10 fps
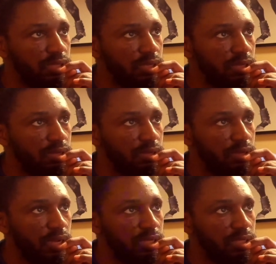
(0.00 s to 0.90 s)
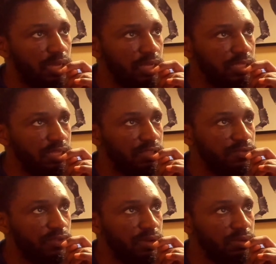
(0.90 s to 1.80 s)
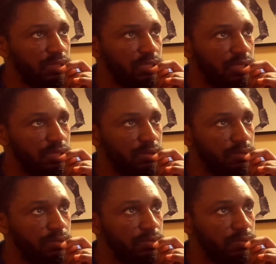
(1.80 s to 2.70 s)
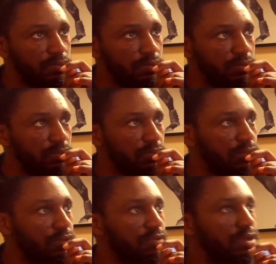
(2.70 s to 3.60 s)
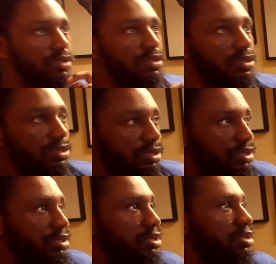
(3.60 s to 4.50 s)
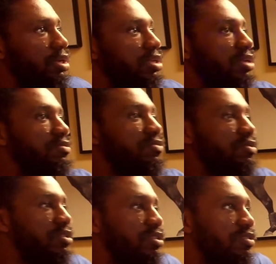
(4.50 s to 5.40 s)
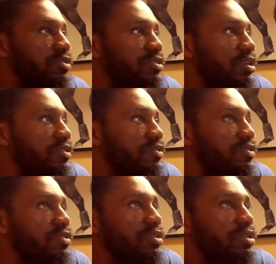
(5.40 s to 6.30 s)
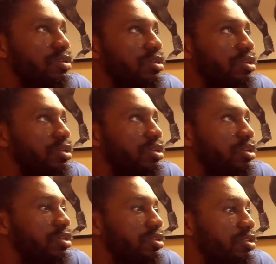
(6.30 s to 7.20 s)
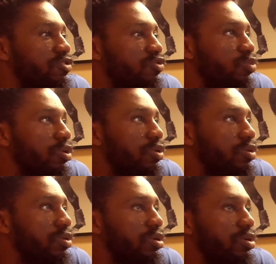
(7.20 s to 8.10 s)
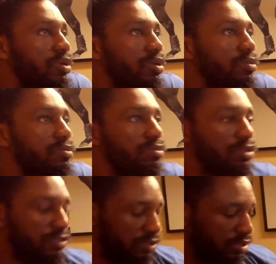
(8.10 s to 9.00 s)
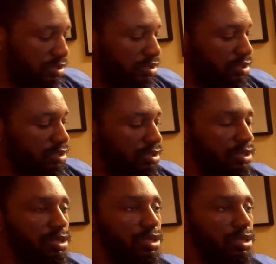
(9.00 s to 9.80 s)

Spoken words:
Right, and I take this file in here, right, and I will run this test. This should work. Let's see.